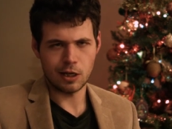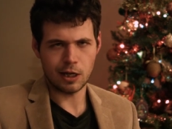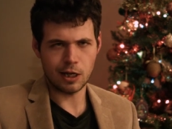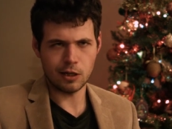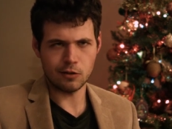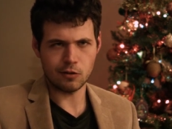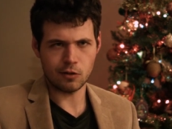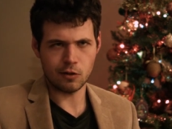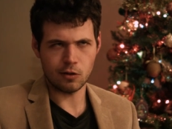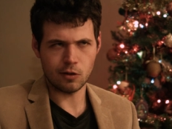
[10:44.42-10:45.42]

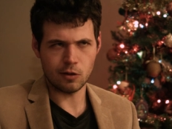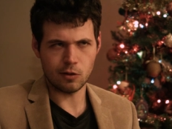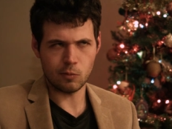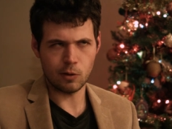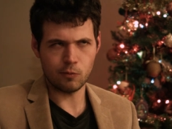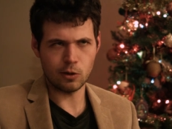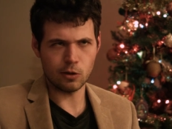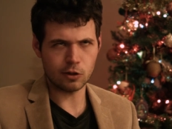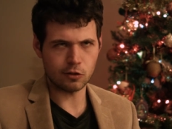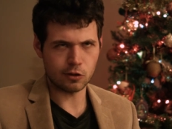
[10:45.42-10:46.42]
And if we
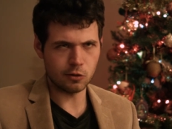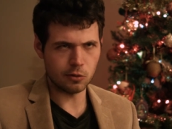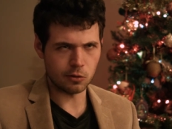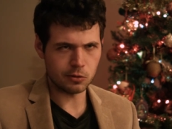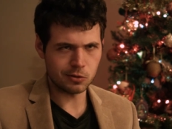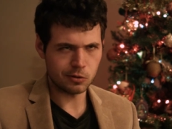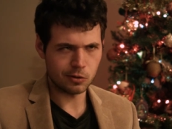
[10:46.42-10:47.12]
look at the gold,